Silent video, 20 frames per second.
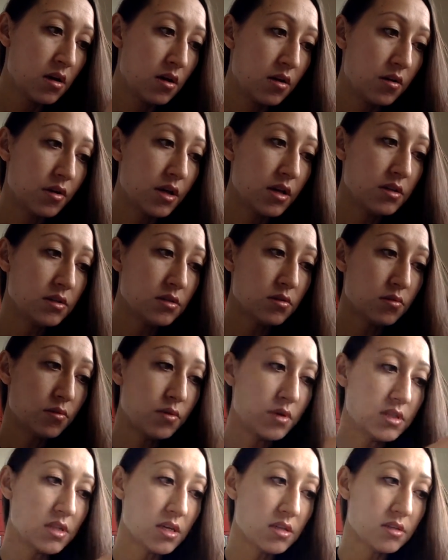Okay, so
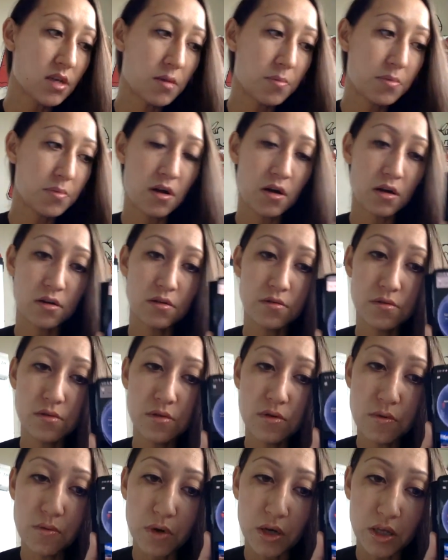once I type in
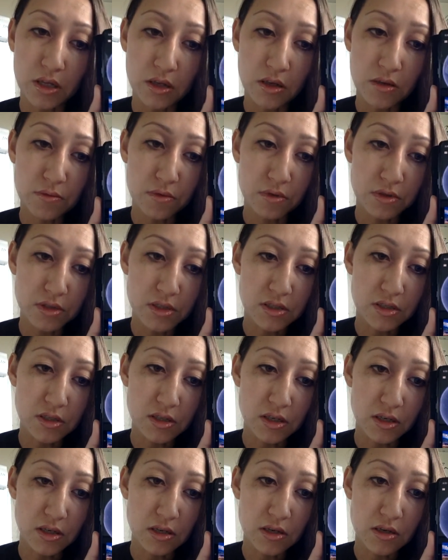Honolulu, Hawaii, we'll
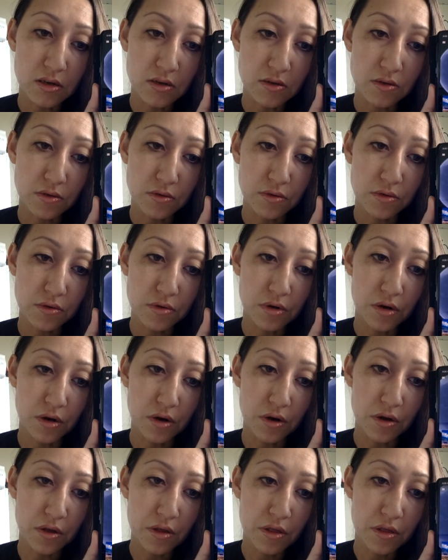see Google
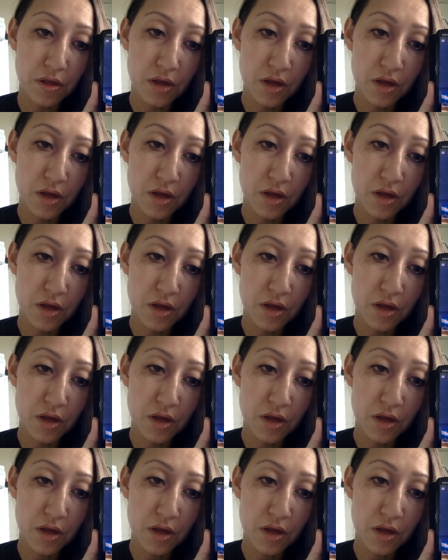Earth